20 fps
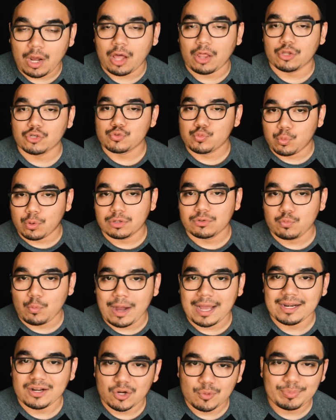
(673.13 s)

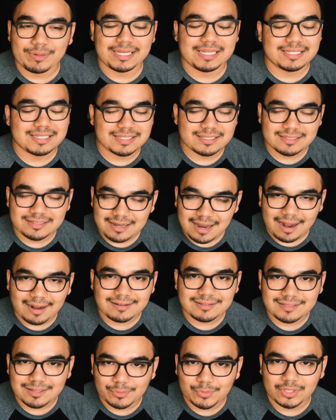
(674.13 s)
worldwide opening is
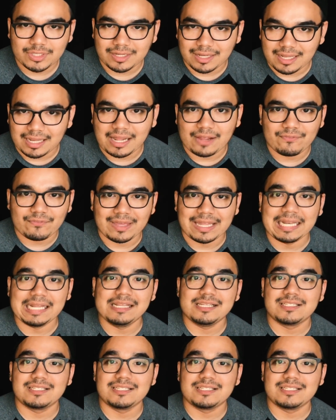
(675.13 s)
not something to laugh at.